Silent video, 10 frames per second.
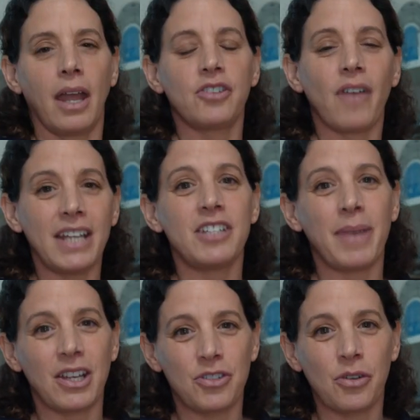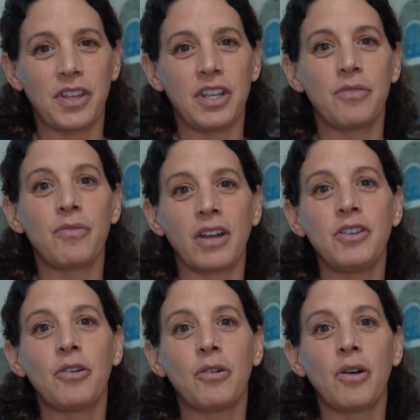Trying to make sure that you run
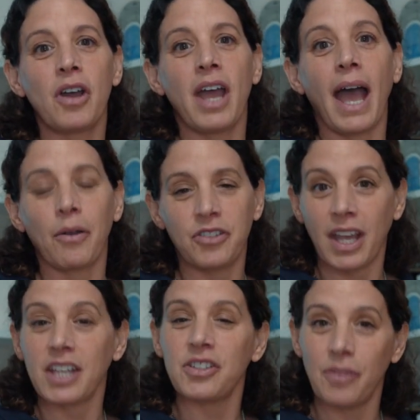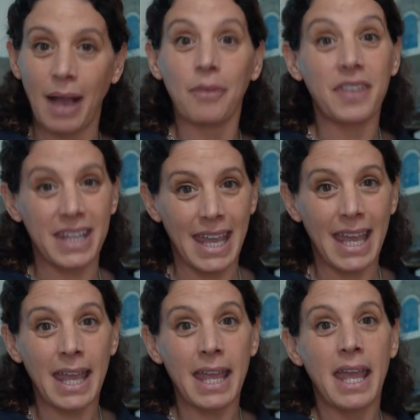your health checks throughout the
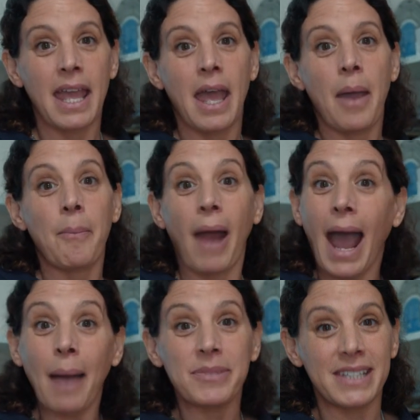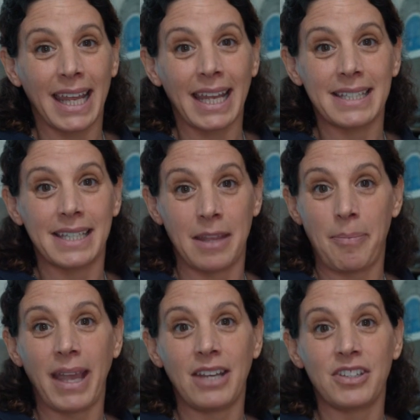year, perhaps linked to the
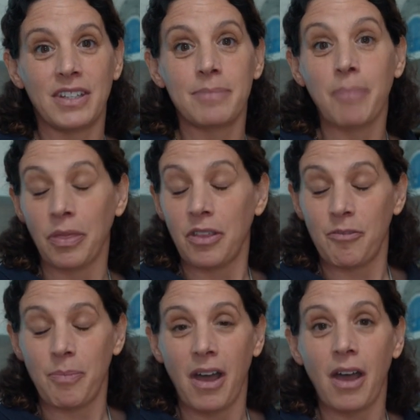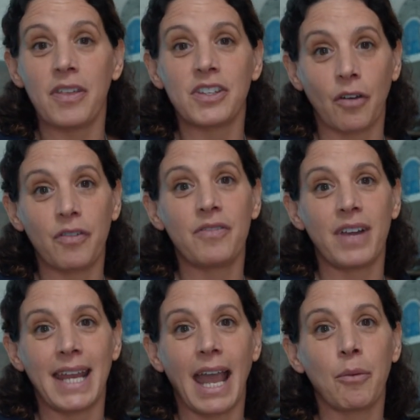patient's month of birth, is often
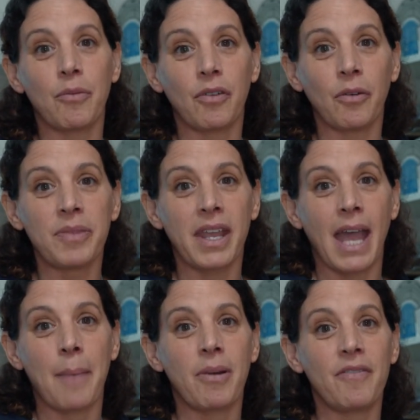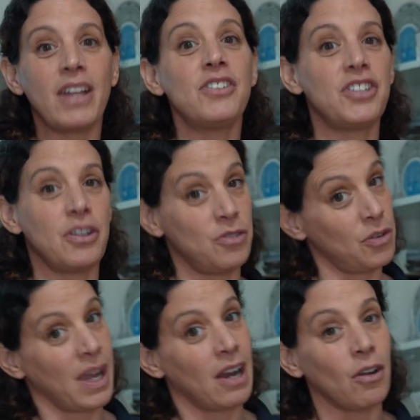really helpful and prevents you
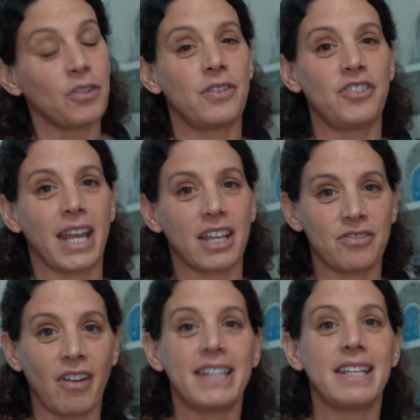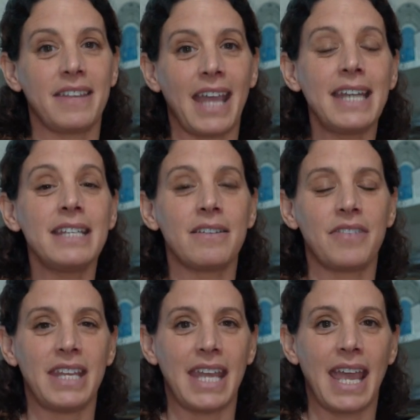doing a lot of checks right at the end of
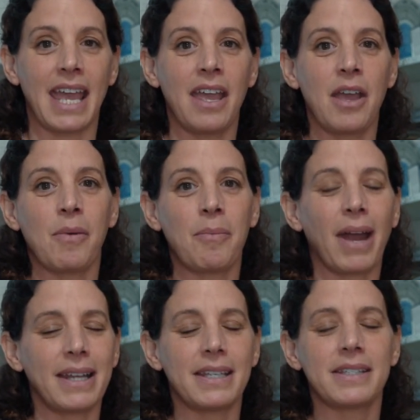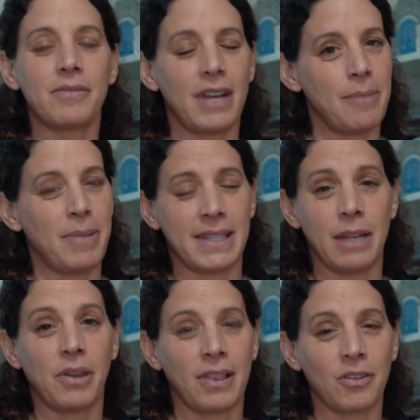the year when practices are really busy
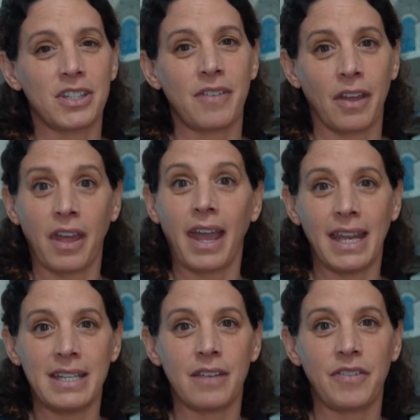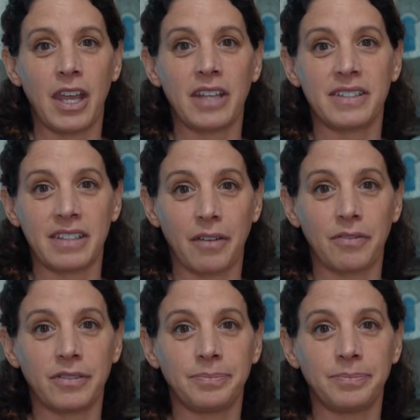with lots of other end of year stuff.